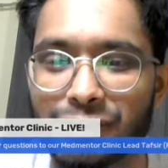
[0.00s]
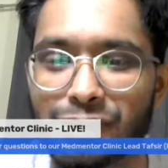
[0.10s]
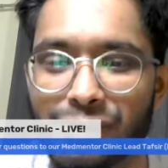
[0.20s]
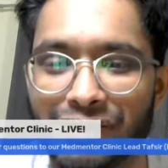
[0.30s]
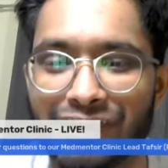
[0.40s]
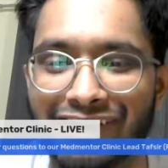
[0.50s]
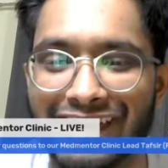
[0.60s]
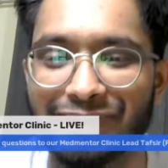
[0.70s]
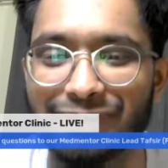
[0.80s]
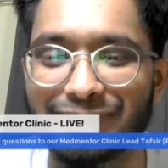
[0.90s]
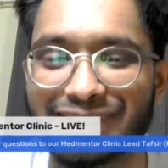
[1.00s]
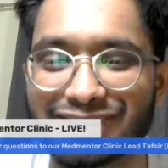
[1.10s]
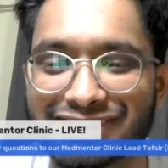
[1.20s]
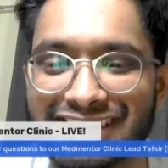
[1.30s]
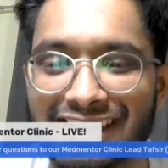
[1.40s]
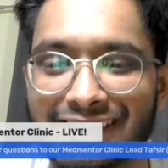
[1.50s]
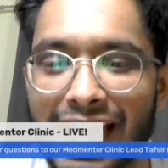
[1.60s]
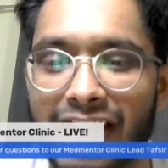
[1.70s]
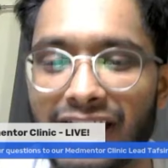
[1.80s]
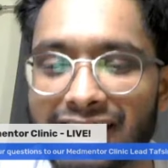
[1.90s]
Cool. All right, we'll be sure to check
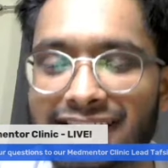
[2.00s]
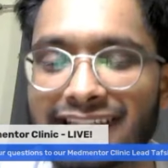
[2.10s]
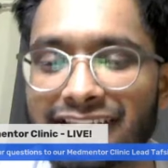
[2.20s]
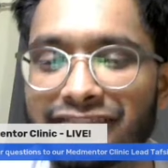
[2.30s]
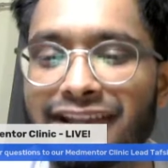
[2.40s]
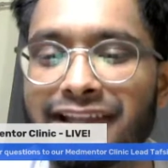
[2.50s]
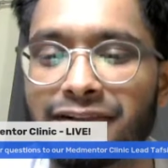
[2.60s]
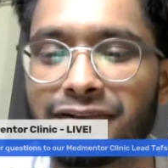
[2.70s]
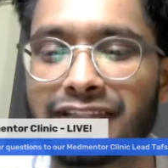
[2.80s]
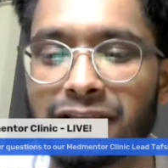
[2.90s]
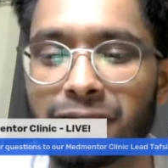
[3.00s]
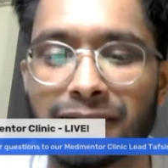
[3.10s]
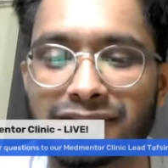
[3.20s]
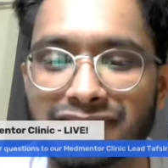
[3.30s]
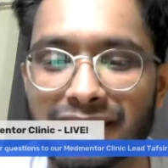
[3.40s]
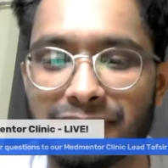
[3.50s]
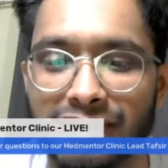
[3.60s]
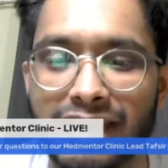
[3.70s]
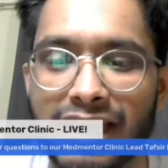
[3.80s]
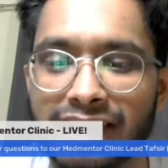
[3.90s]
that out, Aisha, and definitely include that in your personal
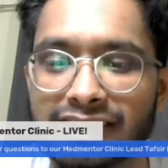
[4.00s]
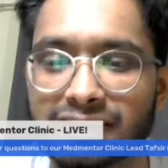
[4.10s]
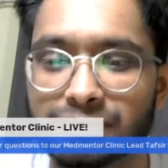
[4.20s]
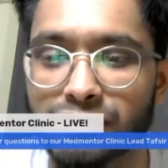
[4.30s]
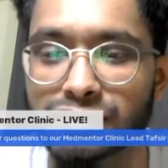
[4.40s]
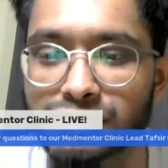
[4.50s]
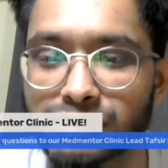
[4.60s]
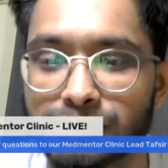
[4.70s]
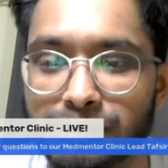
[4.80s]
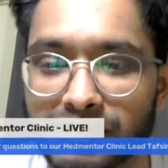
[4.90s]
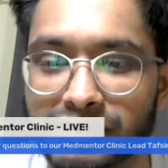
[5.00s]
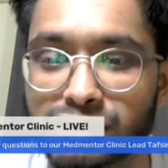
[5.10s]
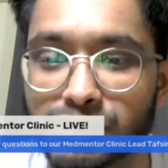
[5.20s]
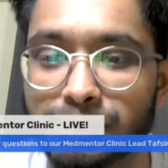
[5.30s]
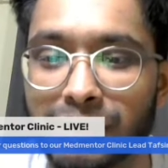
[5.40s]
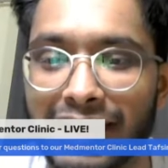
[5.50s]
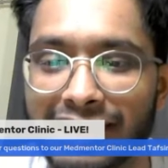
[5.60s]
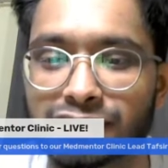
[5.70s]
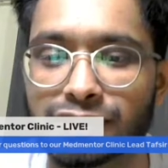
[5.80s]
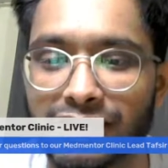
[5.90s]
statement. I think it's more super
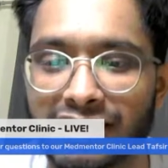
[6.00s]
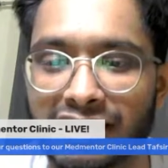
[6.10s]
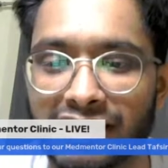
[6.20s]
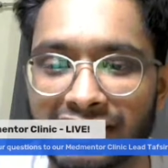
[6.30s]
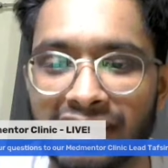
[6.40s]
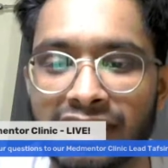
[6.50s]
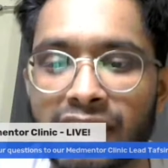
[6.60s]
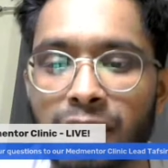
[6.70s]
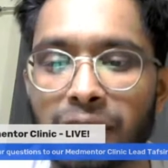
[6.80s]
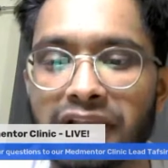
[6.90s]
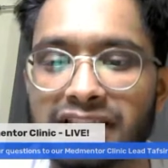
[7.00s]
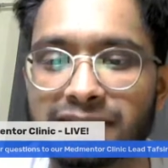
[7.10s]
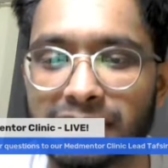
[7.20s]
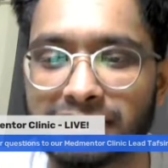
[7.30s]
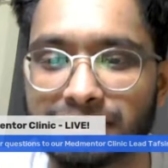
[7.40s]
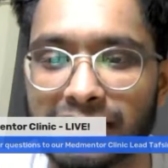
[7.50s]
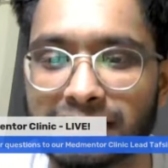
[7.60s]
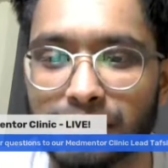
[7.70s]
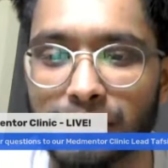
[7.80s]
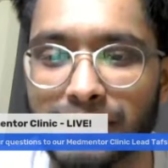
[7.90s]
extracurricular than work experience, but
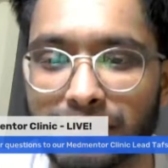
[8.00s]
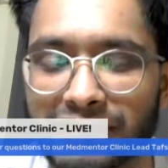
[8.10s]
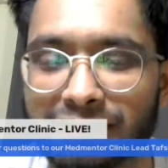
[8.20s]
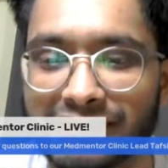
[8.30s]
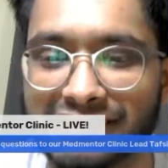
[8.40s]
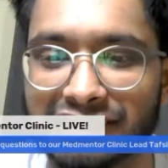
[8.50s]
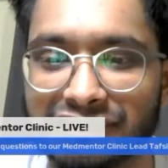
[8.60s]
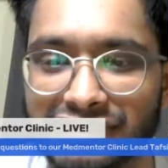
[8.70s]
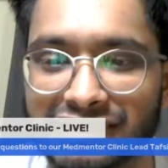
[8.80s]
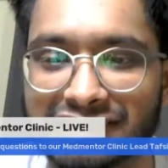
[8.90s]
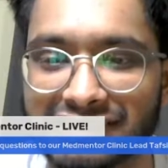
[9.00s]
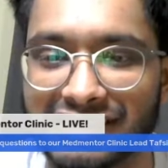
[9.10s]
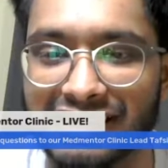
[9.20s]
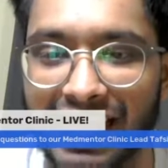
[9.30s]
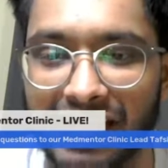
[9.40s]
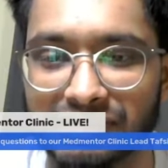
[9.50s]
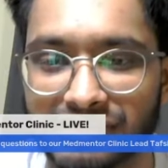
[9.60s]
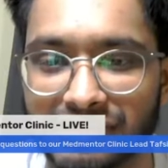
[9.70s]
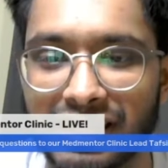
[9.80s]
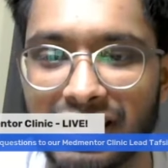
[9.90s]
it's probably worth mentioning if you can skill it out
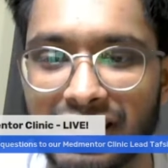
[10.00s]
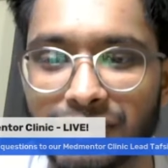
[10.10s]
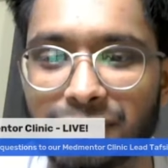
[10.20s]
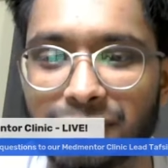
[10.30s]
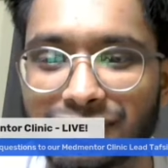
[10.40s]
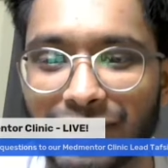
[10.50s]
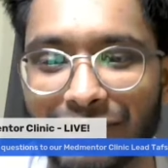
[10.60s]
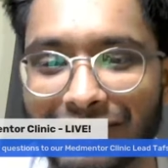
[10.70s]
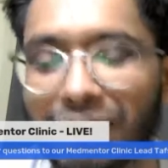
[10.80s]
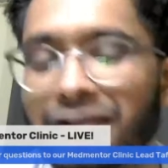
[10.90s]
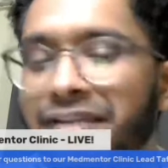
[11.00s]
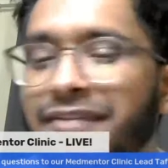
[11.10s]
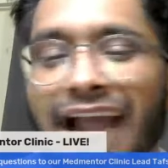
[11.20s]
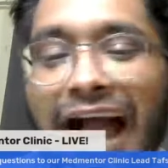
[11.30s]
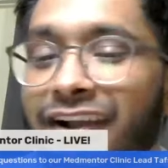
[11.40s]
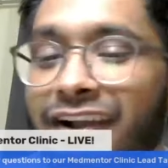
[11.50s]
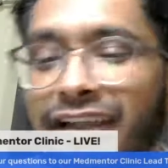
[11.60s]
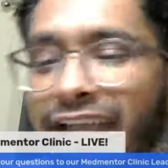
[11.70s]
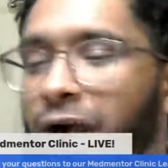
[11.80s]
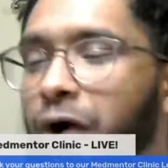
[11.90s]
too. Little Moons are great though. I
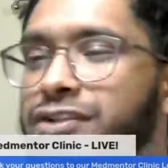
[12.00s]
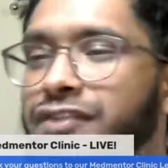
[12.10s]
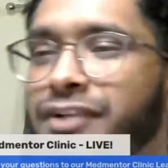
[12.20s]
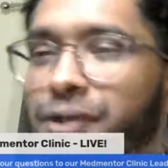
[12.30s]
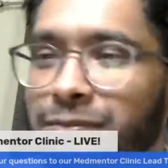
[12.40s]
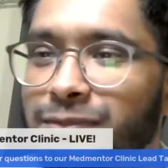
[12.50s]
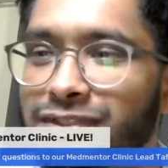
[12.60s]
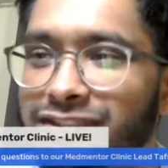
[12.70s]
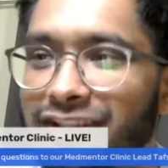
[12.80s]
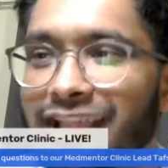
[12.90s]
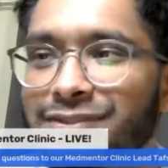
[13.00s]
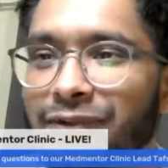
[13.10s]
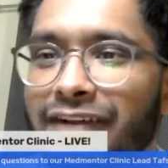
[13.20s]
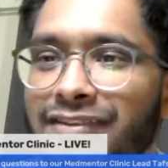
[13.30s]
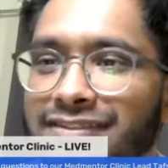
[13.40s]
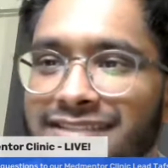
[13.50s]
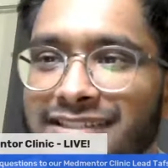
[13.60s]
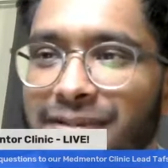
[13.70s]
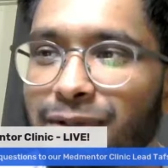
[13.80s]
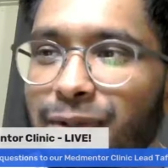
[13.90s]
can't get a hold of Little Moons, so that's why I was
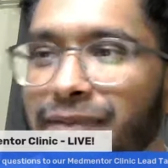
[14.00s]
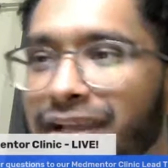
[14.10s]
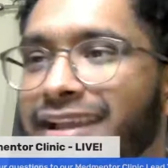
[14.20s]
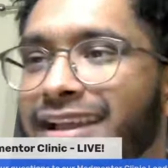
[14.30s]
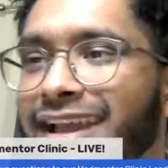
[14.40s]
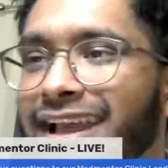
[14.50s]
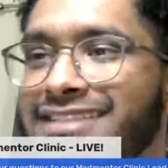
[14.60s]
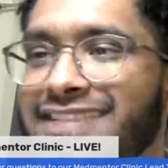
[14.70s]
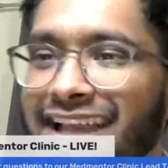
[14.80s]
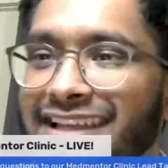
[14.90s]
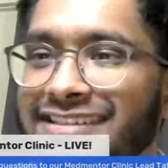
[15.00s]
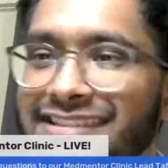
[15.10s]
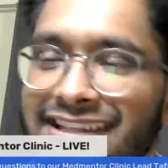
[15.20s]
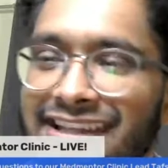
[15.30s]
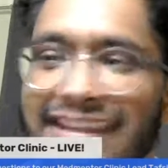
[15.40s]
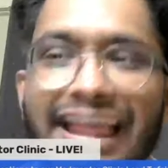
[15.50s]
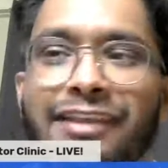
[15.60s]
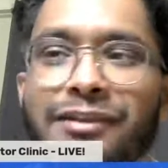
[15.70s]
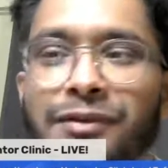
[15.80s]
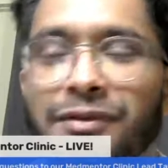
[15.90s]
just a little bit excited to hear
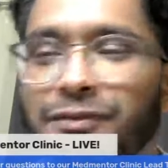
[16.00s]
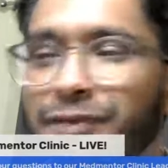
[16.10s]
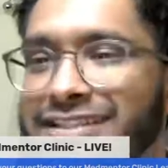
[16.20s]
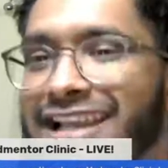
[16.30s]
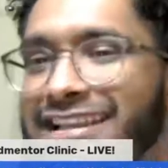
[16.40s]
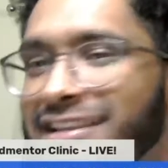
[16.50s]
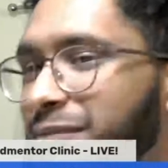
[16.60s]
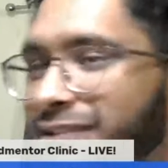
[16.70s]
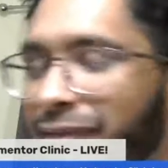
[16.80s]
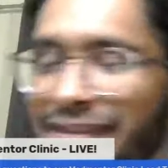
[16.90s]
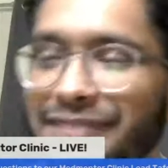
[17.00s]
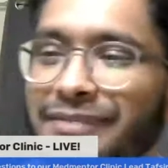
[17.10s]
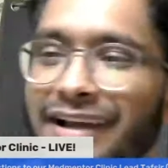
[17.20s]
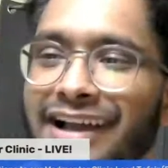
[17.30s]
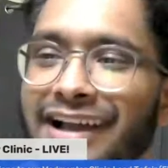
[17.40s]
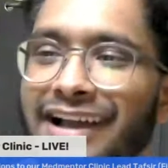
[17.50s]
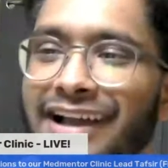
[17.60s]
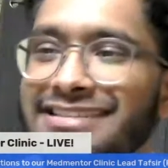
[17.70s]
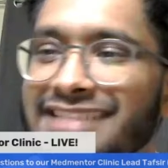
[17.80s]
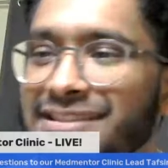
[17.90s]
that you were selling them or something. But I
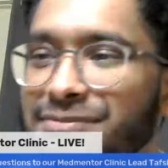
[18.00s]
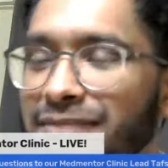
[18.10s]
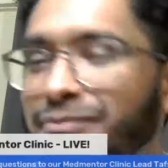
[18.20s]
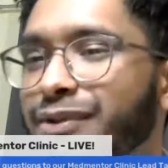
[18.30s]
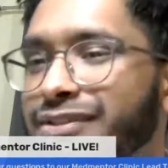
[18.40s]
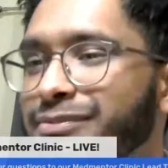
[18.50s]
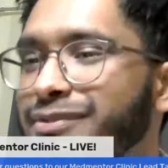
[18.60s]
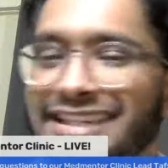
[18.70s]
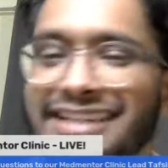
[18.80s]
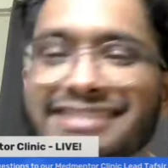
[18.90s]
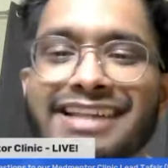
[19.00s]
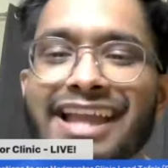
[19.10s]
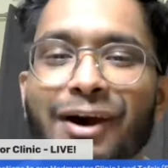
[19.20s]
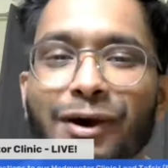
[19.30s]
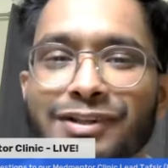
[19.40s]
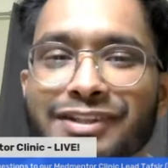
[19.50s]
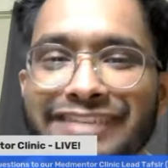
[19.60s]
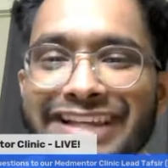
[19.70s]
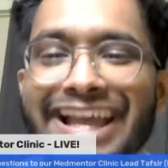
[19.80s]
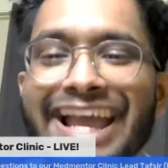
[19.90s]
guess that's impossible these days to get a hold of.